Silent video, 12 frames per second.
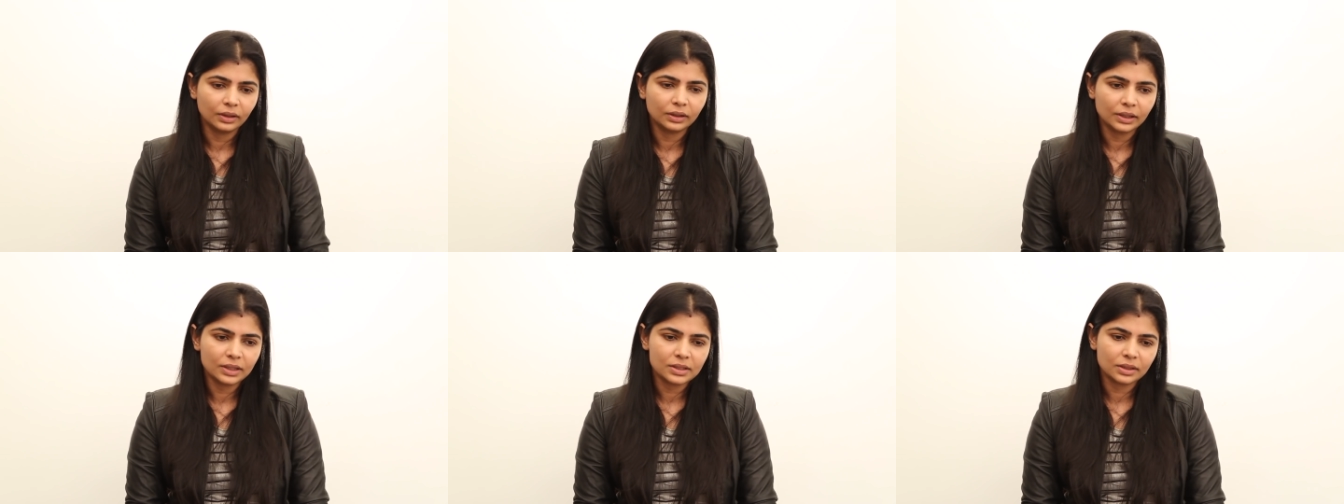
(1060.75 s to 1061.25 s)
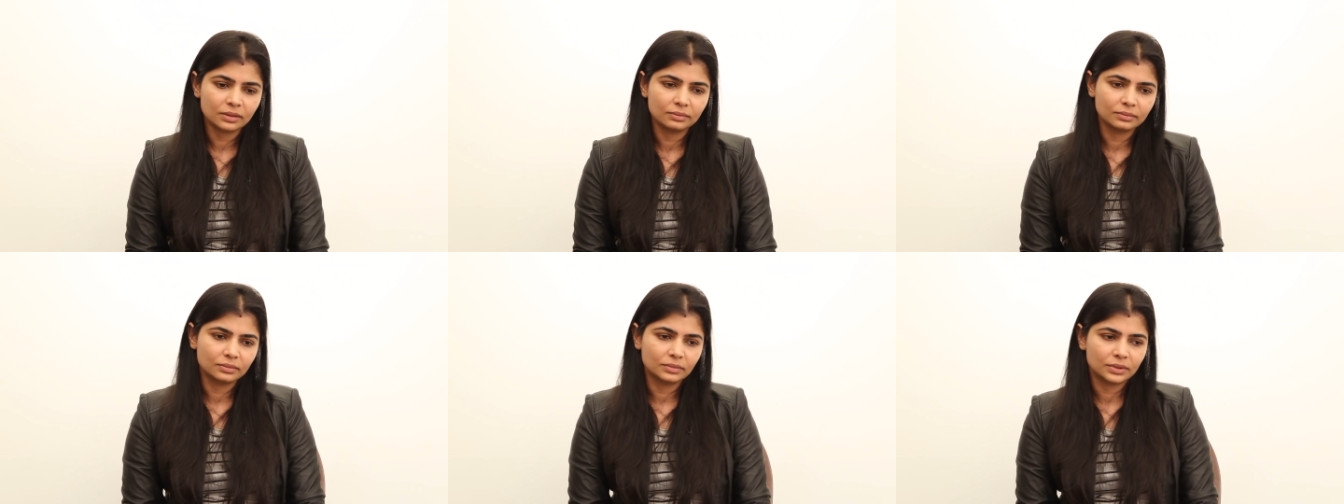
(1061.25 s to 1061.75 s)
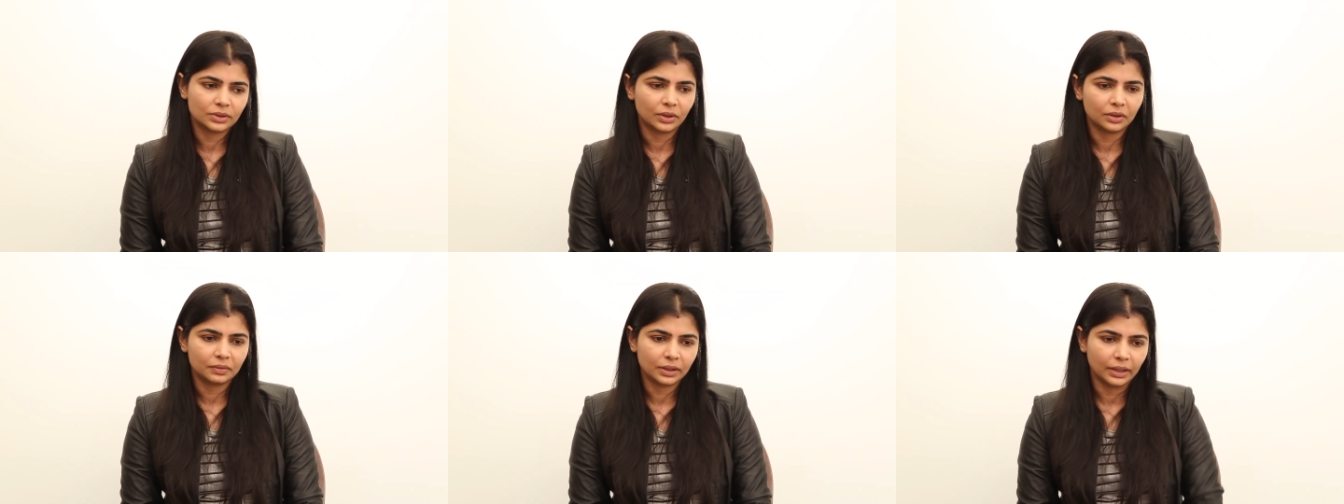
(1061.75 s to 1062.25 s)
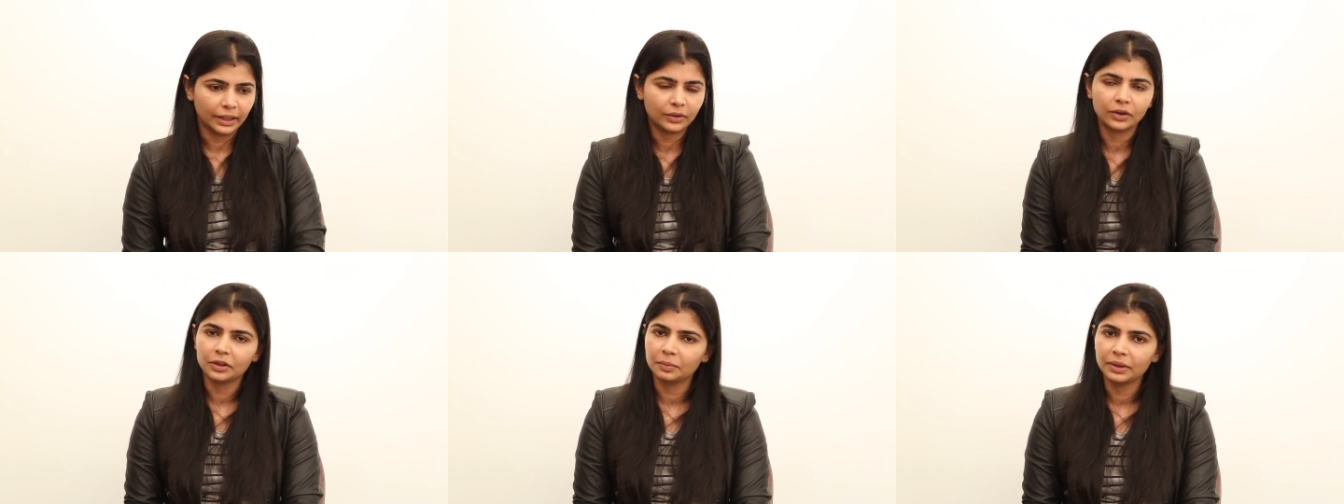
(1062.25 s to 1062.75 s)
there is a sort of a
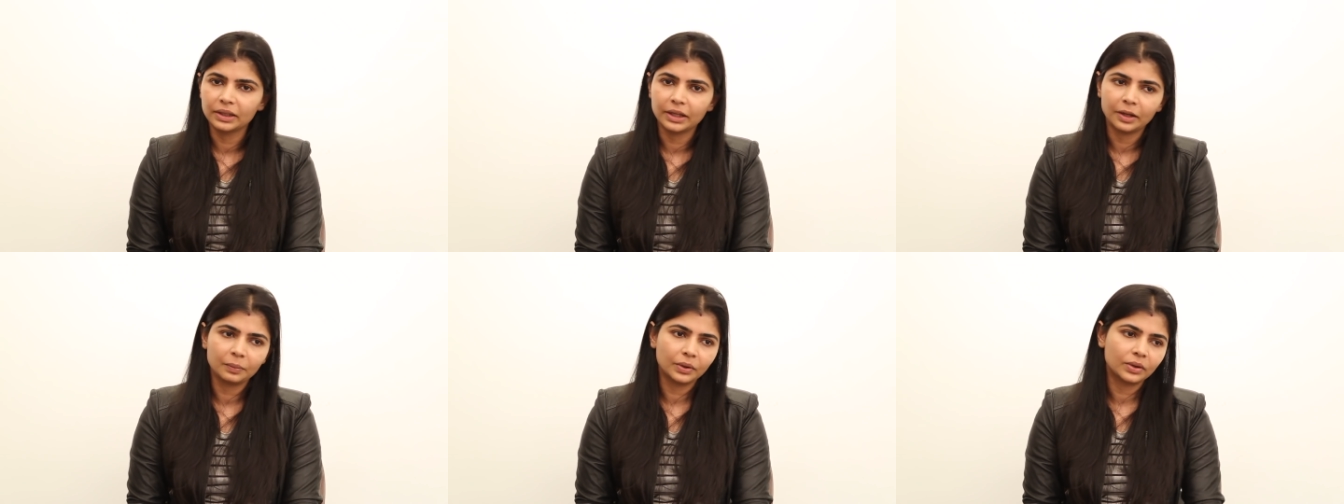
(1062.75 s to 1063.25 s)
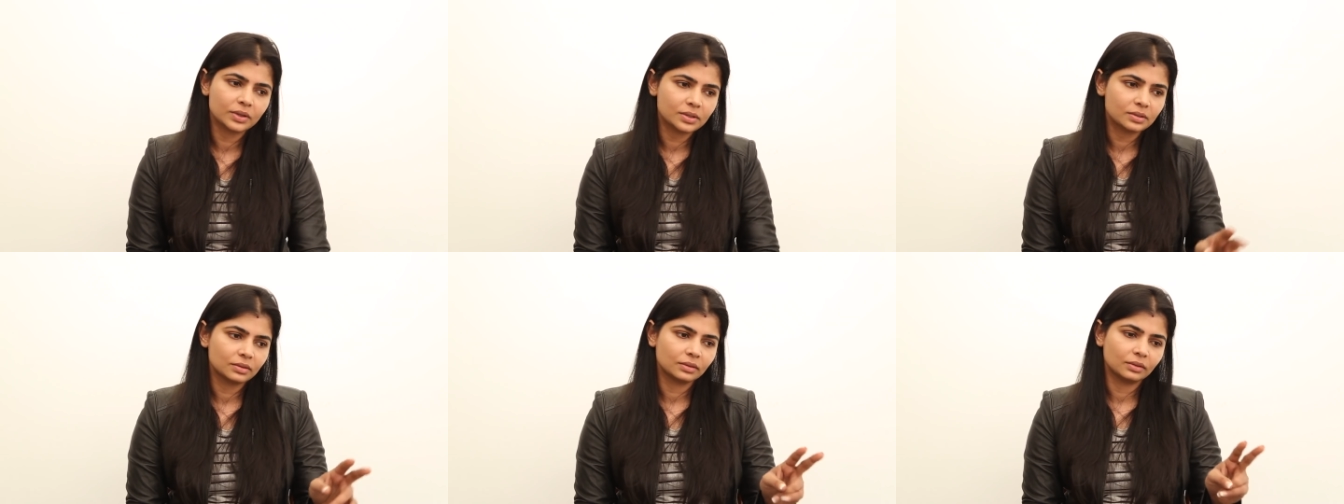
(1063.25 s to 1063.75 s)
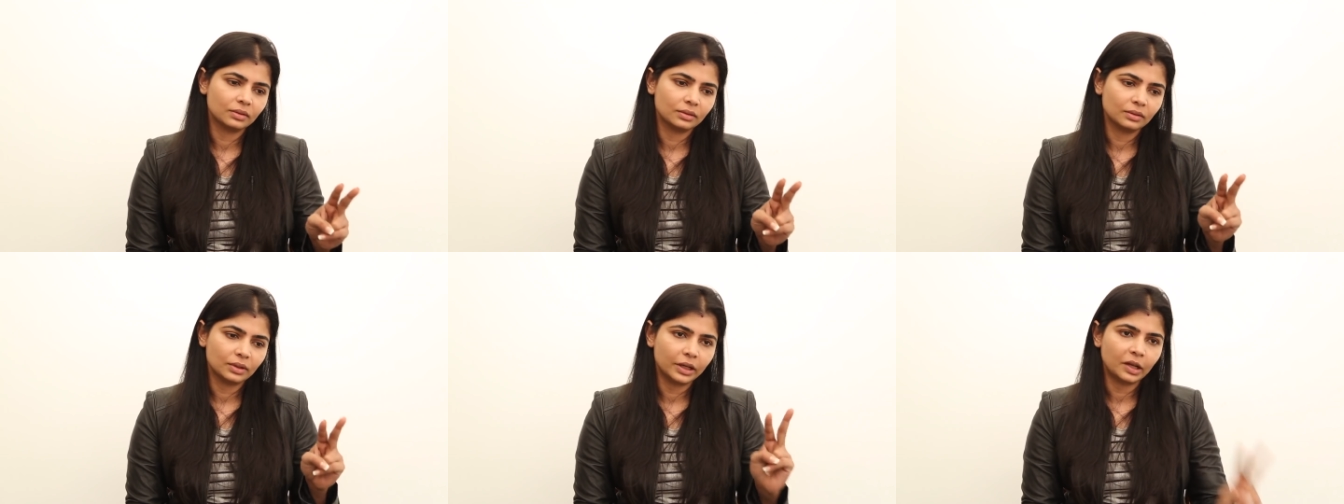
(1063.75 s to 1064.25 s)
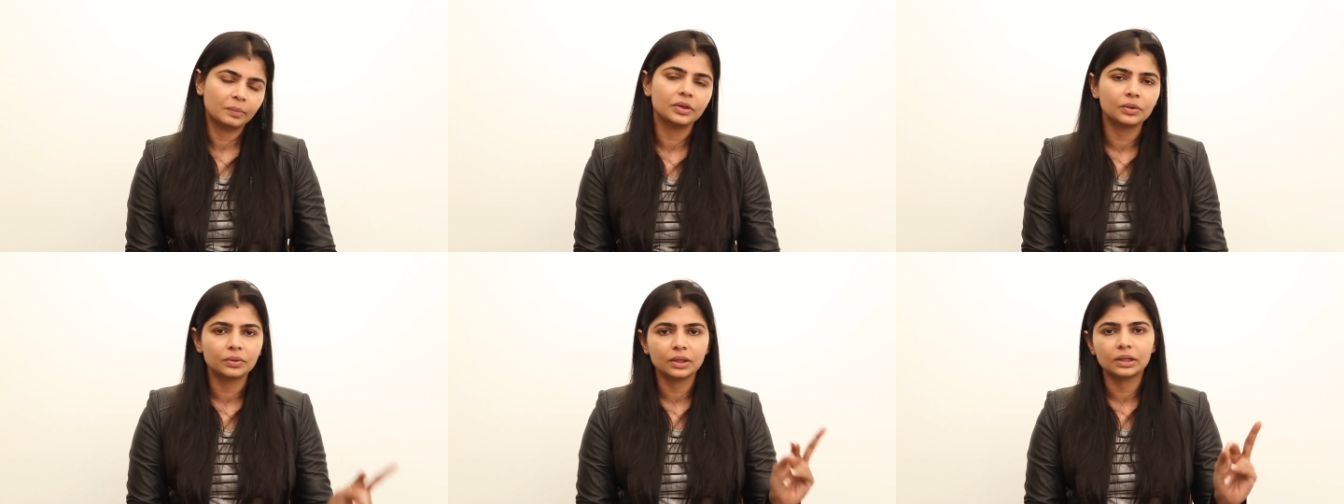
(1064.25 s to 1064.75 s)
dichotomy there because the
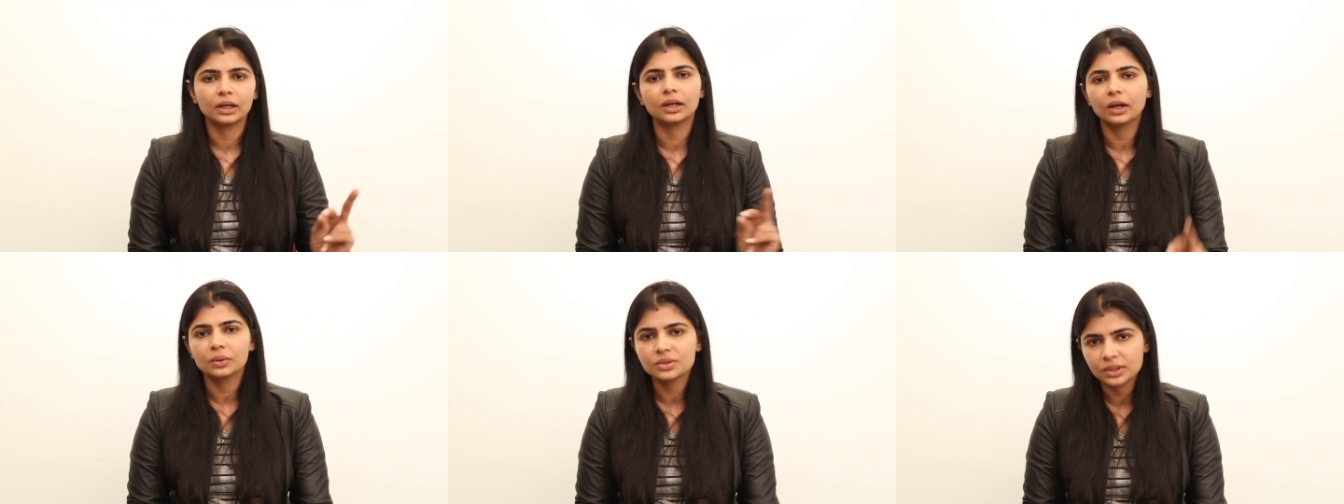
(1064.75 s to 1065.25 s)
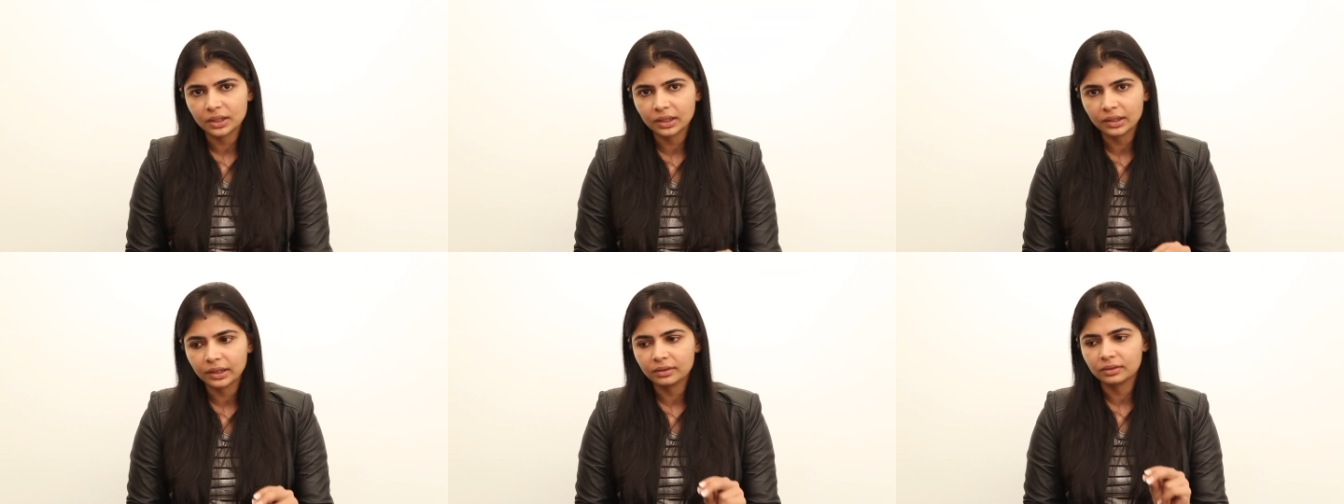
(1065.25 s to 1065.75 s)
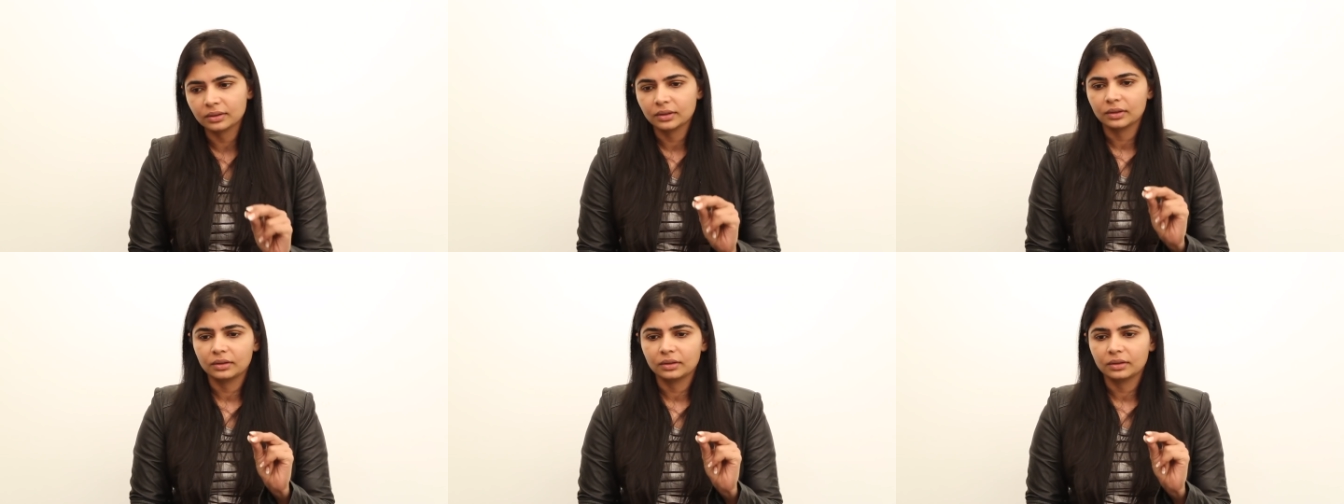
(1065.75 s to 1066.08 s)
dubbing union can now say that